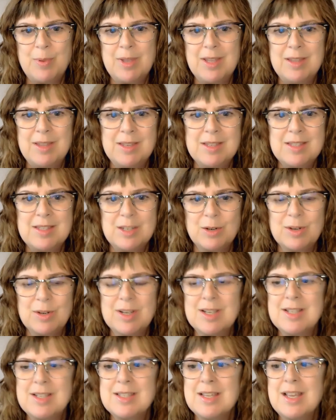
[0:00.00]
in the
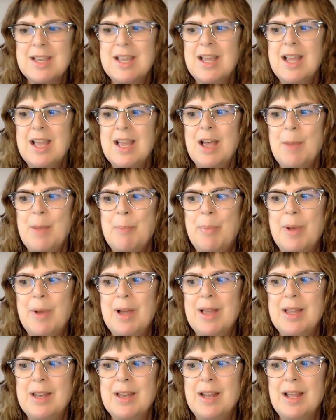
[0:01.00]
series,
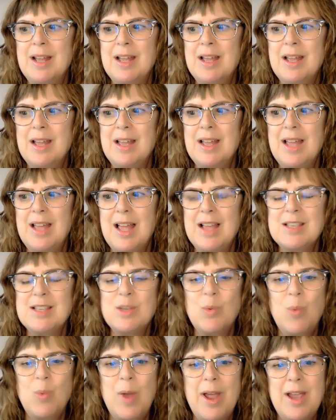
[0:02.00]
but as
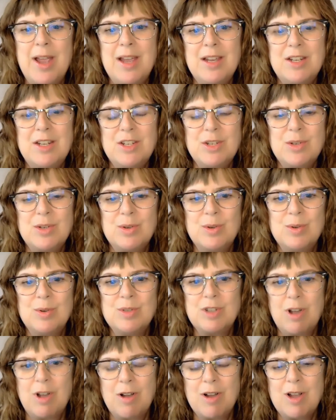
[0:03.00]
a way to
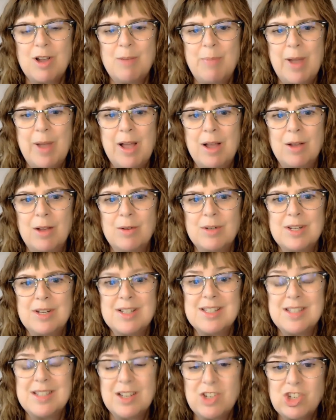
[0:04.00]
talk about
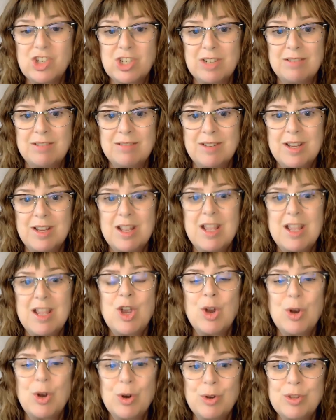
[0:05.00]
ascension,
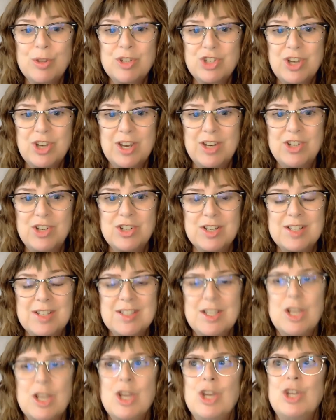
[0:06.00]
earth
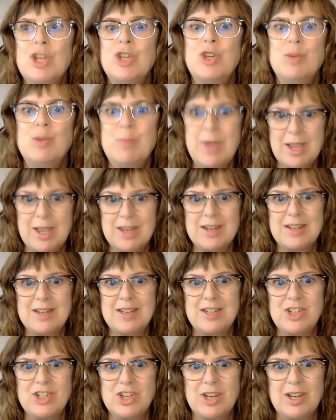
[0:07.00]
changes,
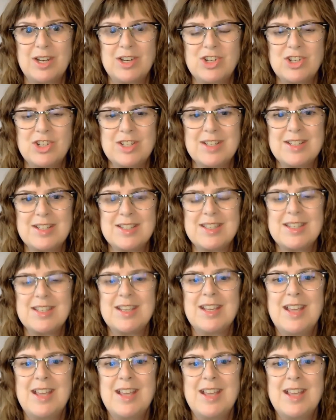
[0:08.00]
humanity changes,